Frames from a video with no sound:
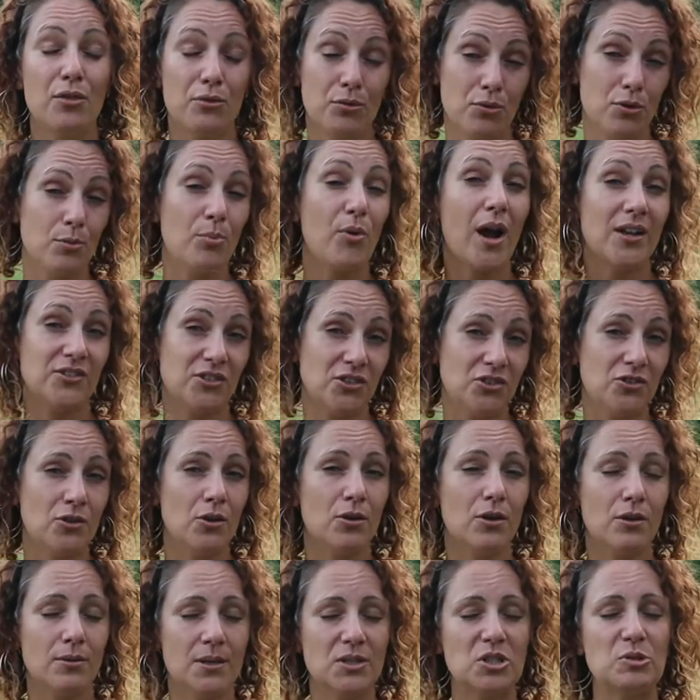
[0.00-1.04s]
through Project
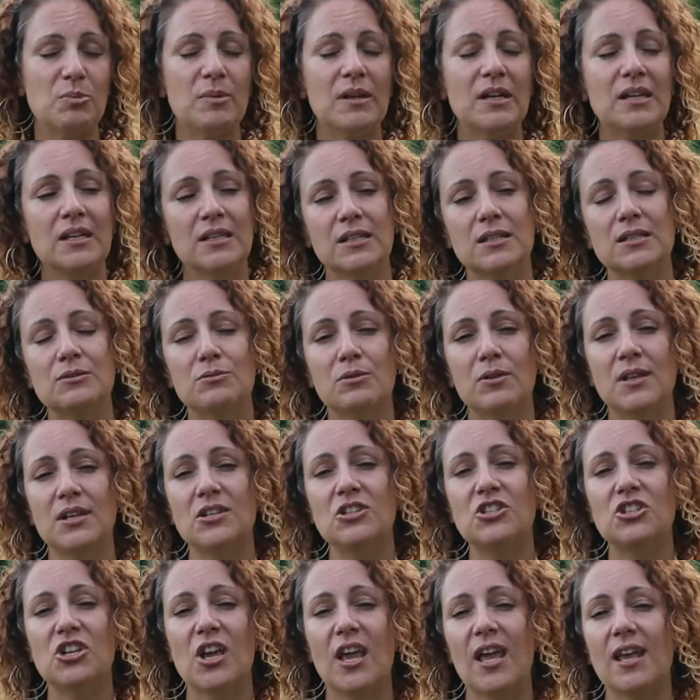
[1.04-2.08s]
Yoga Richmond, and it's
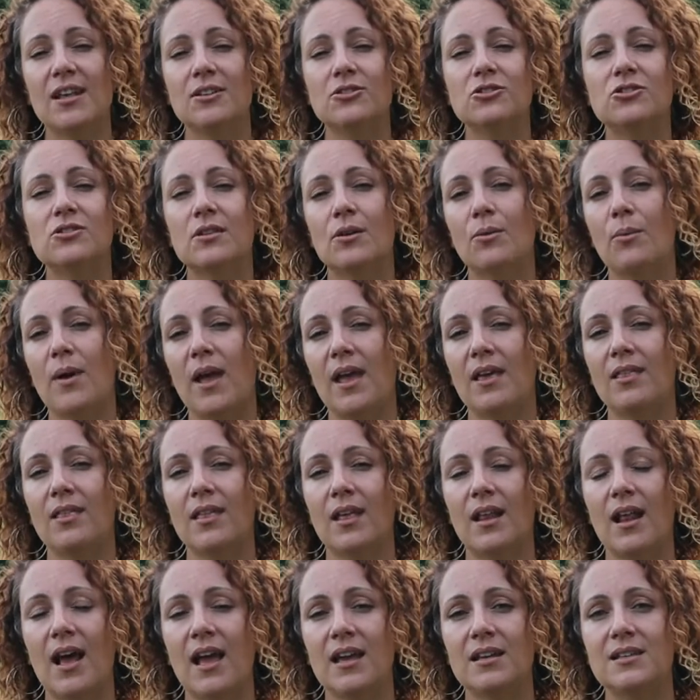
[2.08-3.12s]
really changed the way
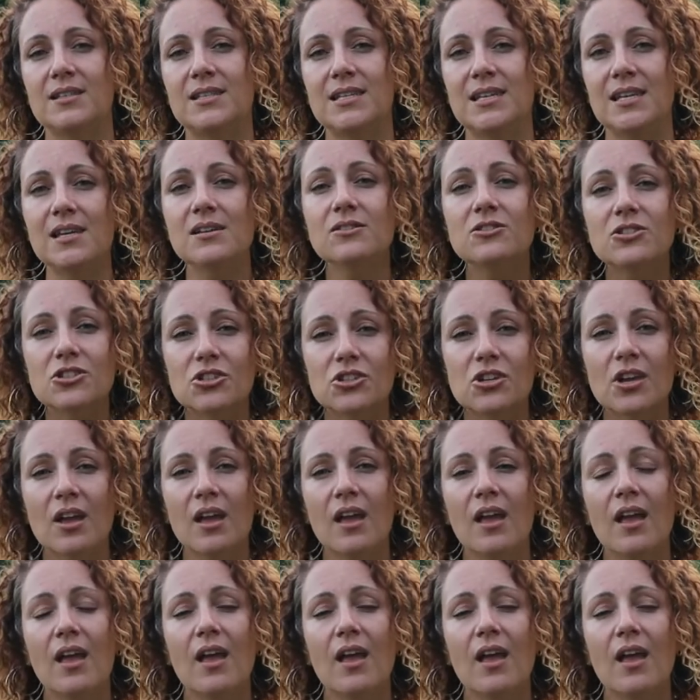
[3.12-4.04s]
that I teach